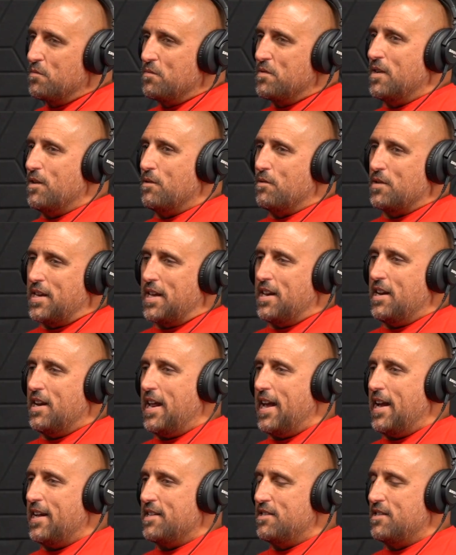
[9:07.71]
you know, again,
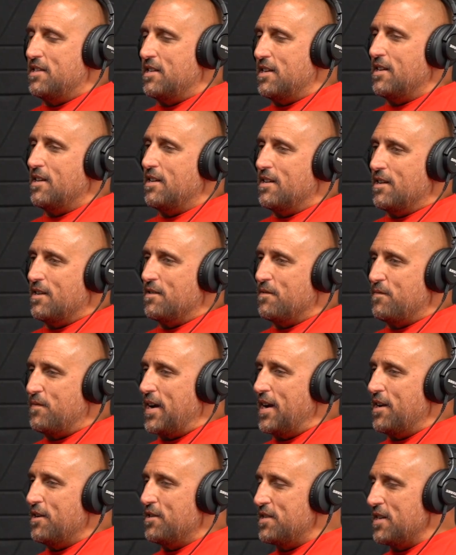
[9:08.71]
enhance the
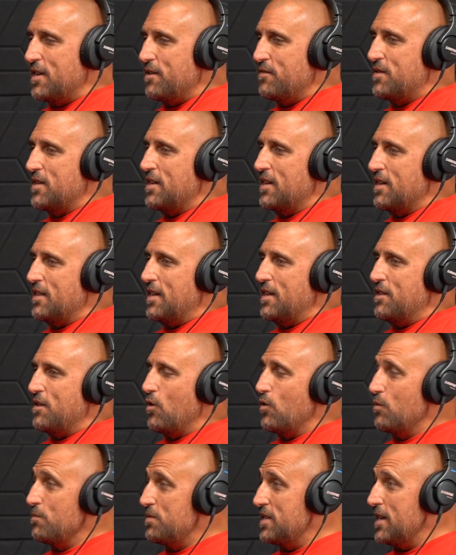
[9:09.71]
fire safety and
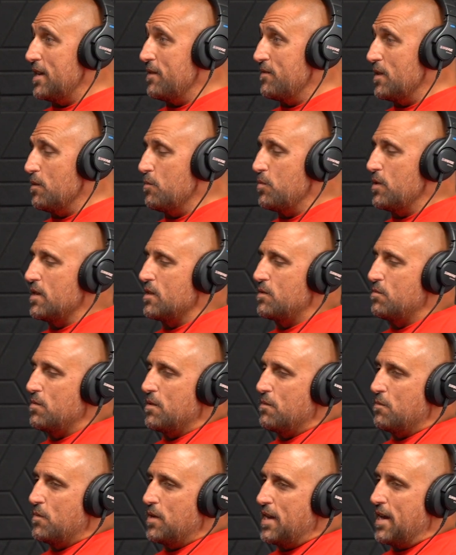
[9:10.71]
home safety piece,
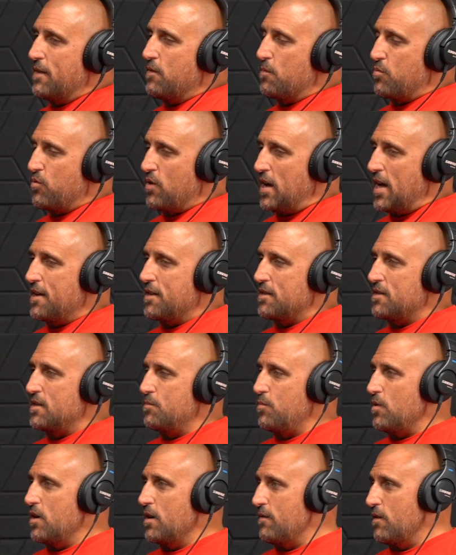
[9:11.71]
we have a product as
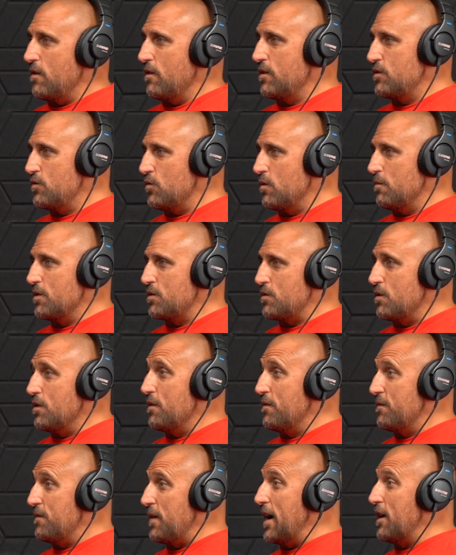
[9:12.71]
part of our assortment. It's called the
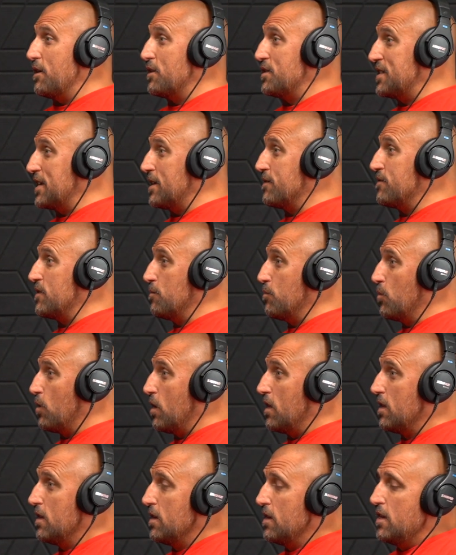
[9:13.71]
Fire Safety
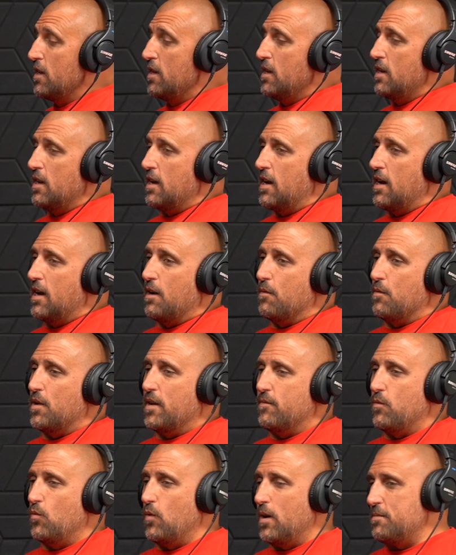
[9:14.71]
Ball. We
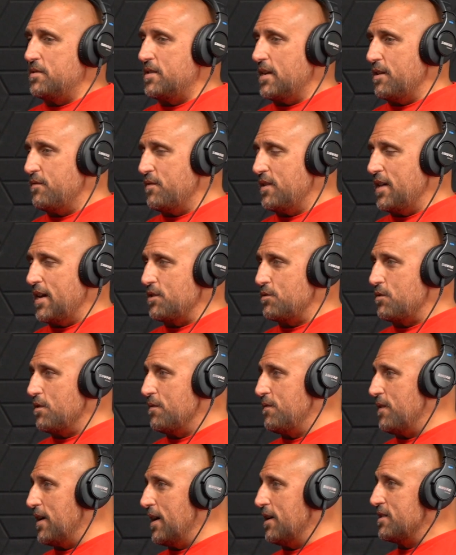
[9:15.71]
have a website for that. It's
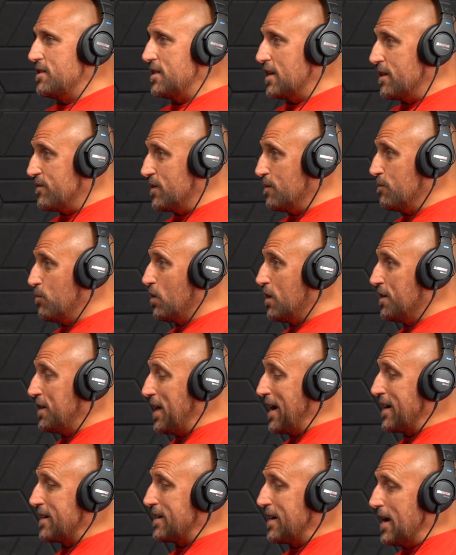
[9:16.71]
called
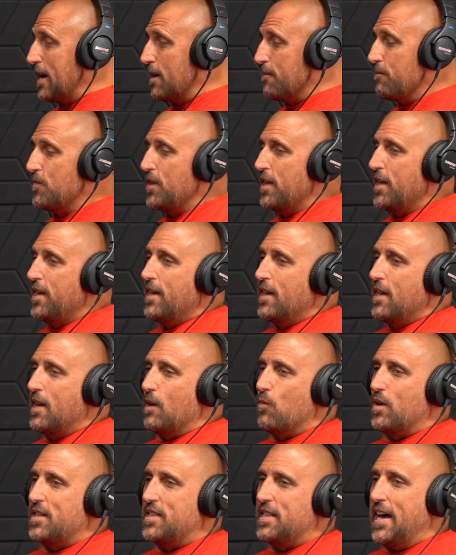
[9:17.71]
firesafetyball.com. And
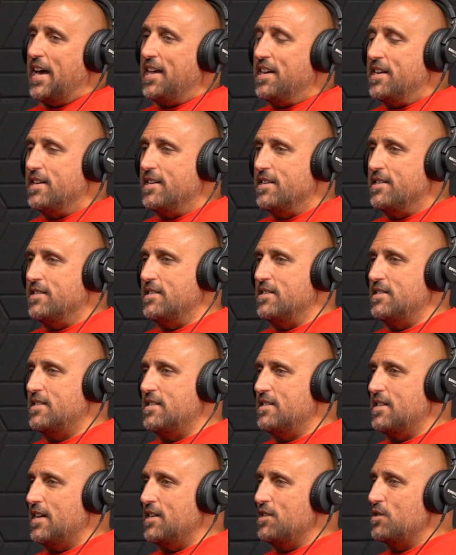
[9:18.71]
what that is
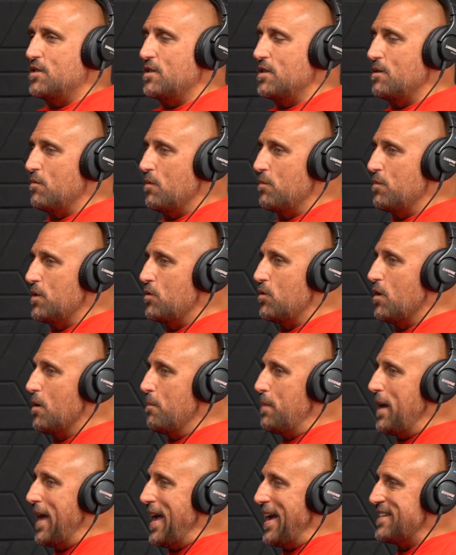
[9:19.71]
essentially what we call
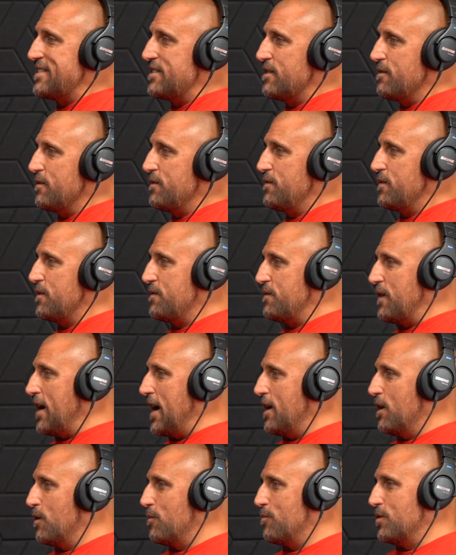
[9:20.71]
passive
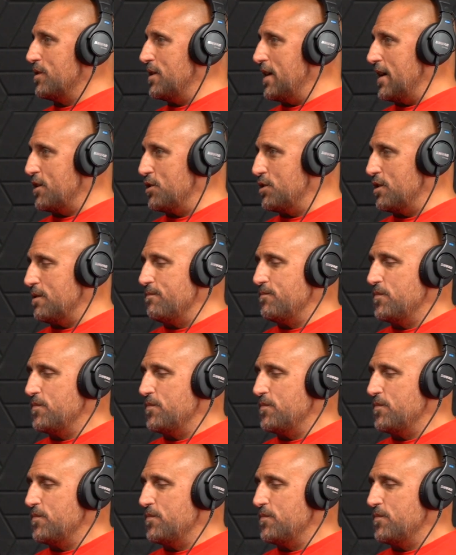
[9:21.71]
fire protection.